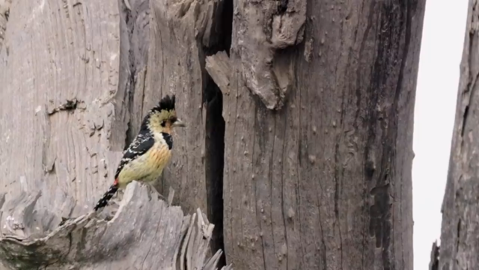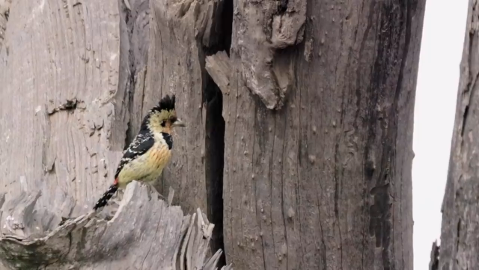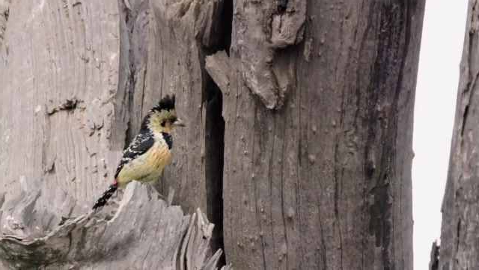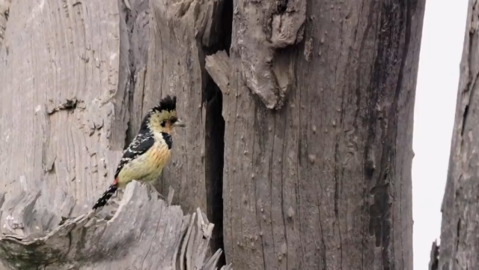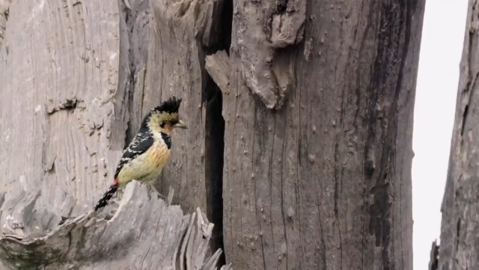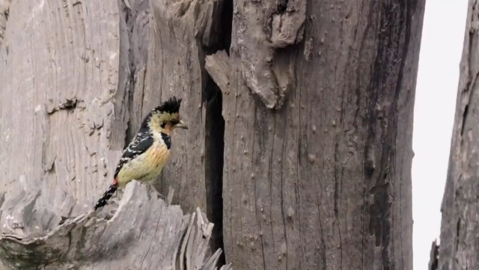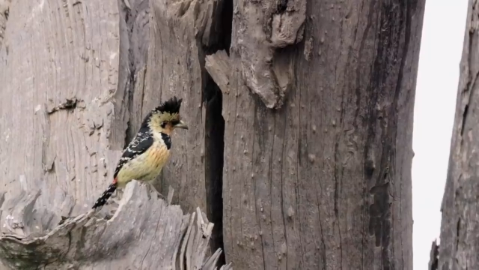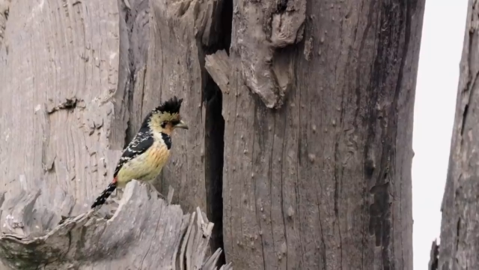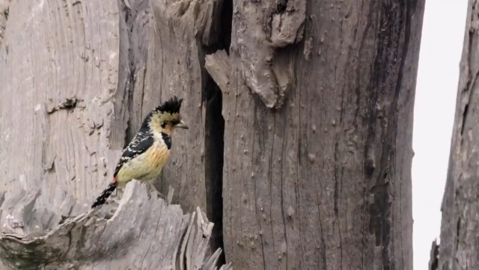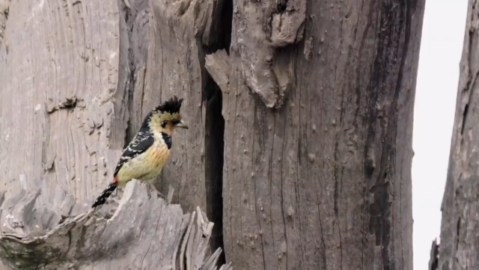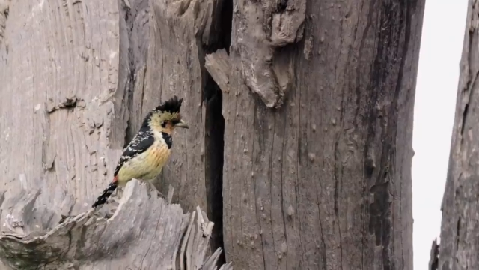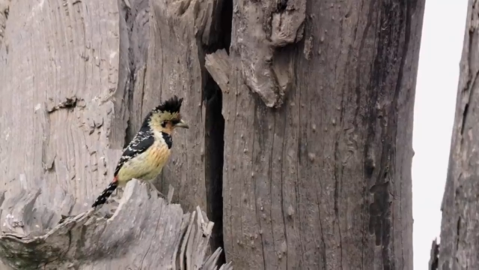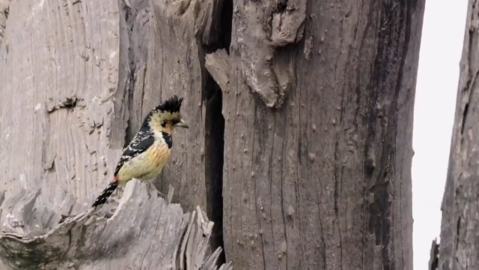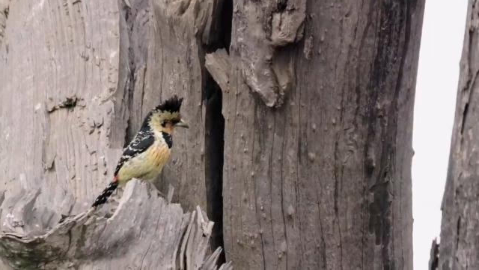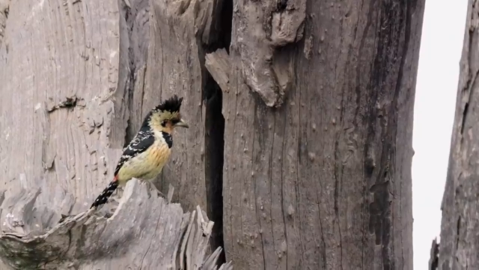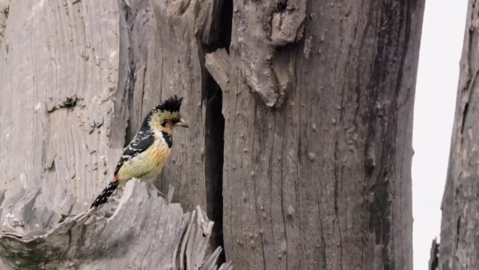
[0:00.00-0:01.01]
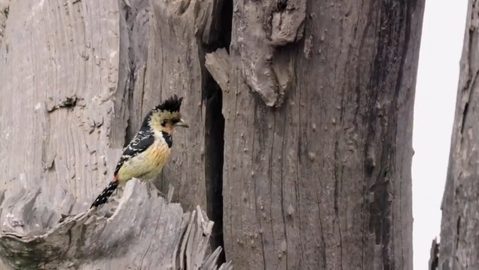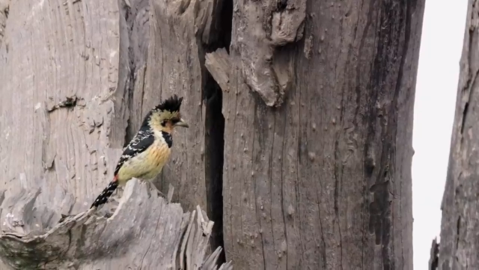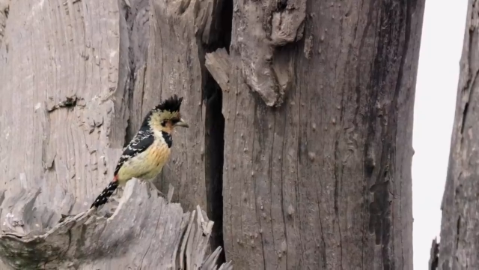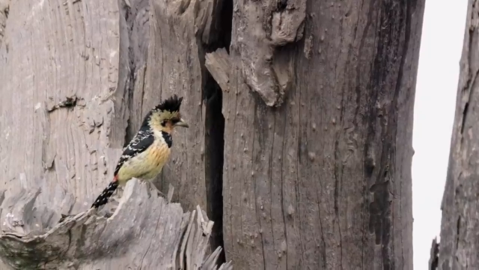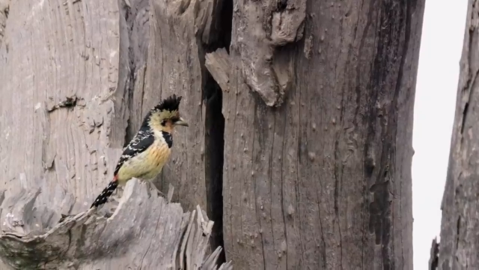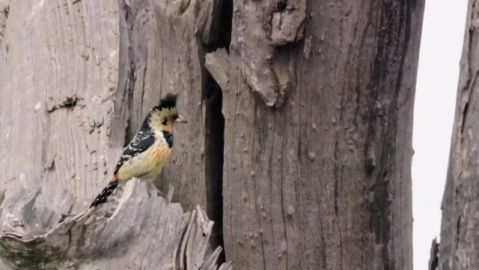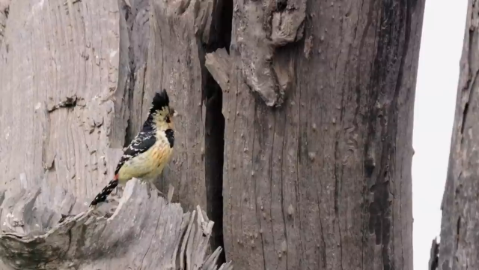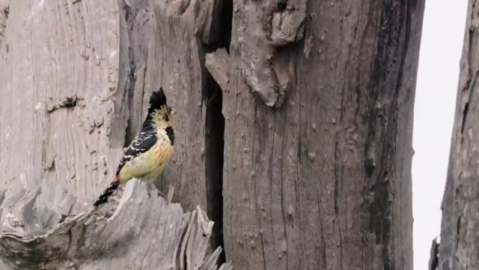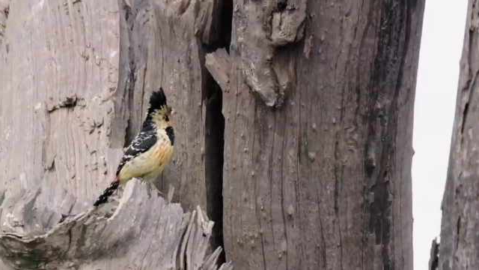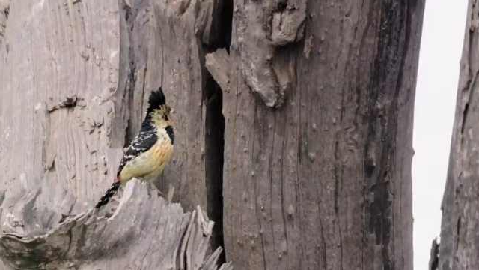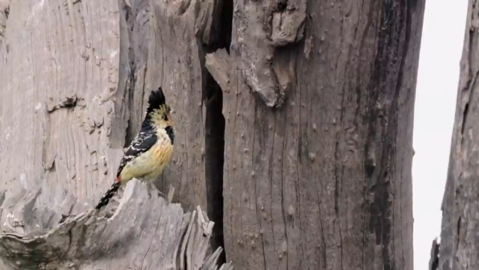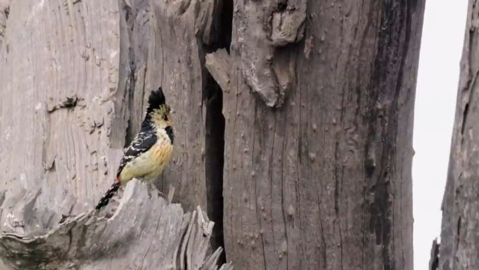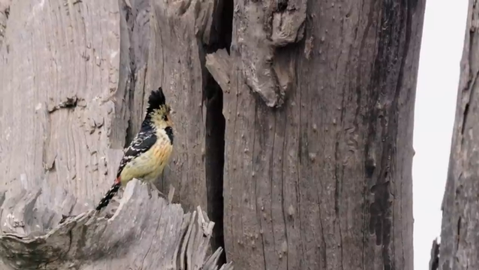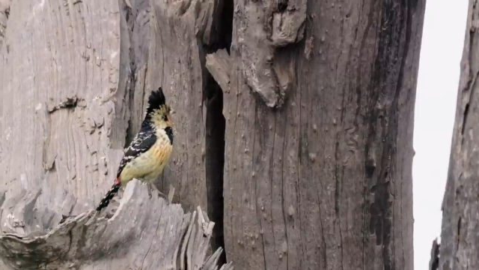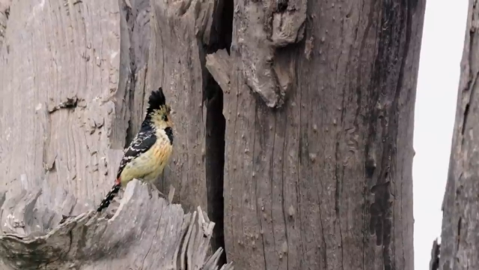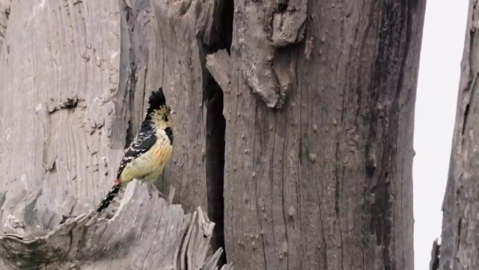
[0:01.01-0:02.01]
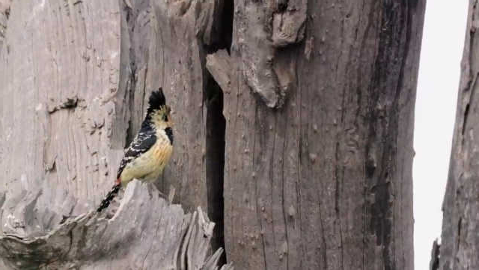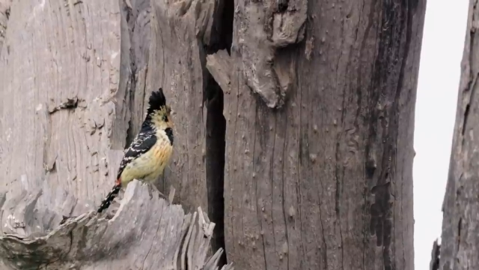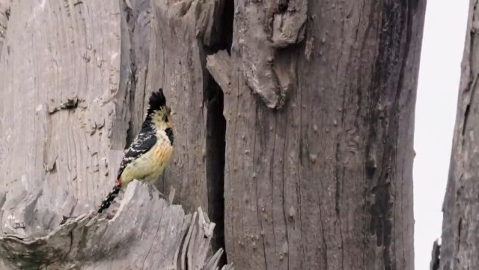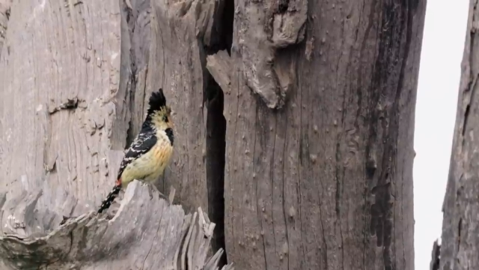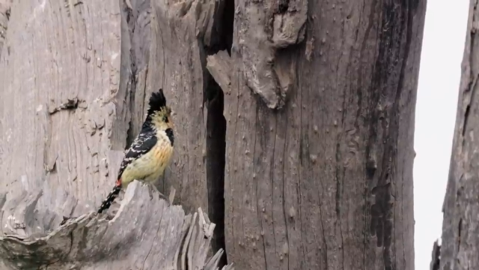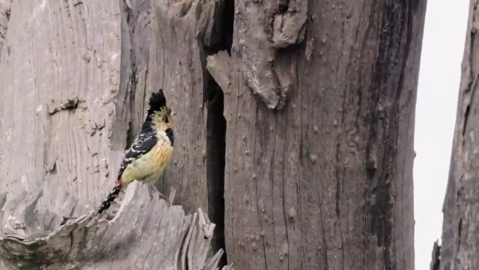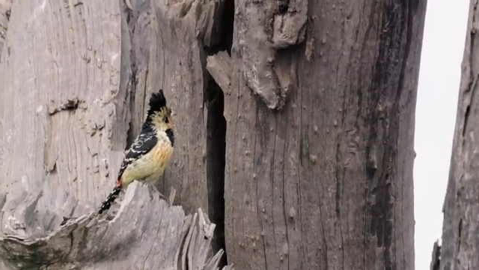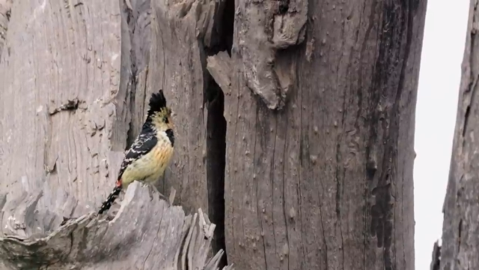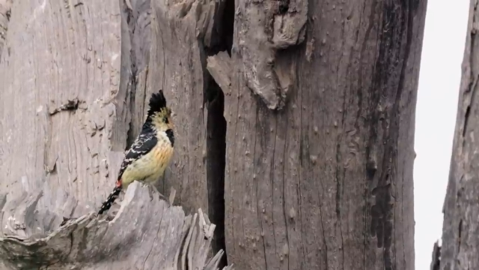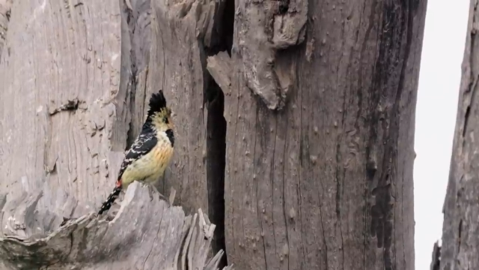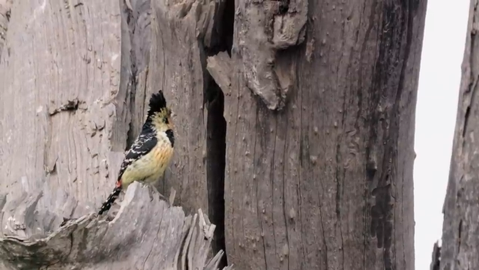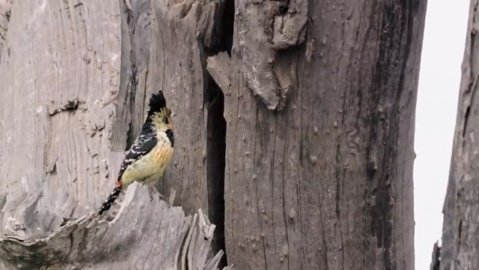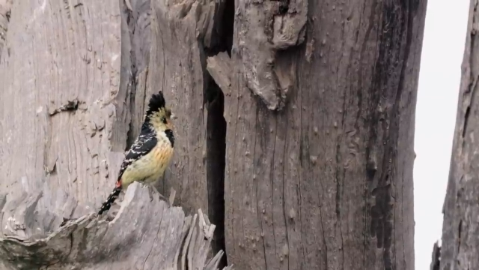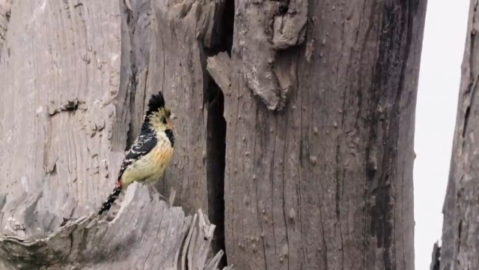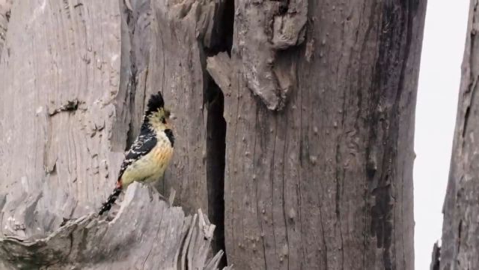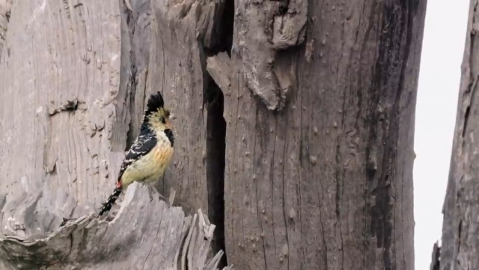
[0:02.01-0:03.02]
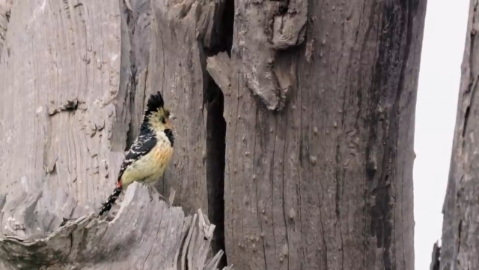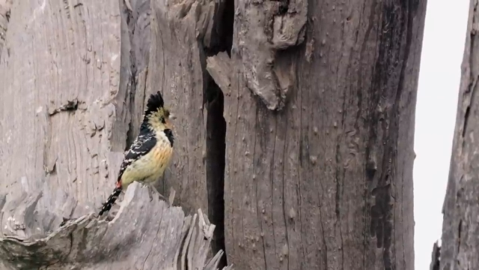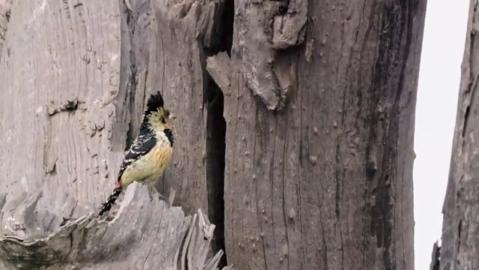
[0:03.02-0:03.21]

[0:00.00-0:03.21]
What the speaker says: [unreadable: no face in view]